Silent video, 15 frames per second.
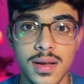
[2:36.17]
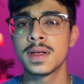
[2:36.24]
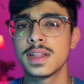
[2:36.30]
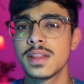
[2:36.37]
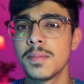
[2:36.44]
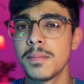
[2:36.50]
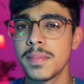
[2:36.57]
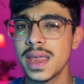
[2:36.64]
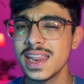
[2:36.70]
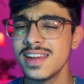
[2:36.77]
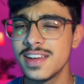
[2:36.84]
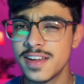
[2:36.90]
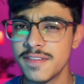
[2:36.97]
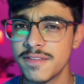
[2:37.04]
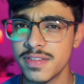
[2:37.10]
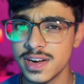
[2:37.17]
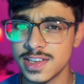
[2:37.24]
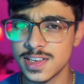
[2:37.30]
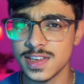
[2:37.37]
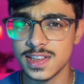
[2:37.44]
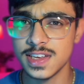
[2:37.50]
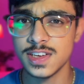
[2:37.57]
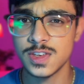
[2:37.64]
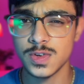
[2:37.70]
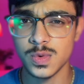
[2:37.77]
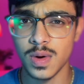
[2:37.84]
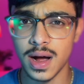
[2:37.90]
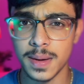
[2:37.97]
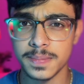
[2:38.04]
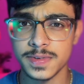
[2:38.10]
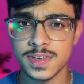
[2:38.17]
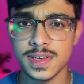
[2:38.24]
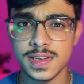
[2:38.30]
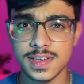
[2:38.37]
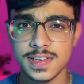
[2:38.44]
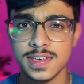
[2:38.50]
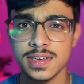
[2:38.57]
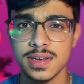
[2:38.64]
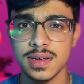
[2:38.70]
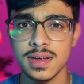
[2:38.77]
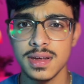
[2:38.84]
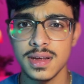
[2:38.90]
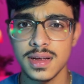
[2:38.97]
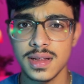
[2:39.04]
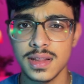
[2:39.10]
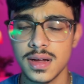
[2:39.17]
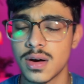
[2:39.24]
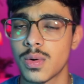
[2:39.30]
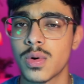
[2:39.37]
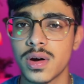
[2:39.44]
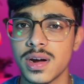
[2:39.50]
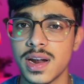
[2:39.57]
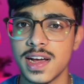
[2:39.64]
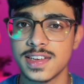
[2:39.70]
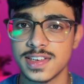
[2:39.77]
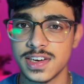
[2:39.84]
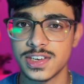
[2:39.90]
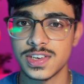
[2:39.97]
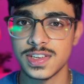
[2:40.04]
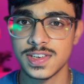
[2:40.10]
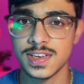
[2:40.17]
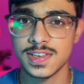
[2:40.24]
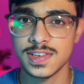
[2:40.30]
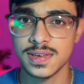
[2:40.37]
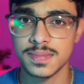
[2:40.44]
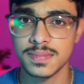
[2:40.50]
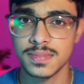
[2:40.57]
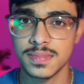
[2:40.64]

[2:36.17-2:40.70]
The main difference in these 2 apps is their organization system.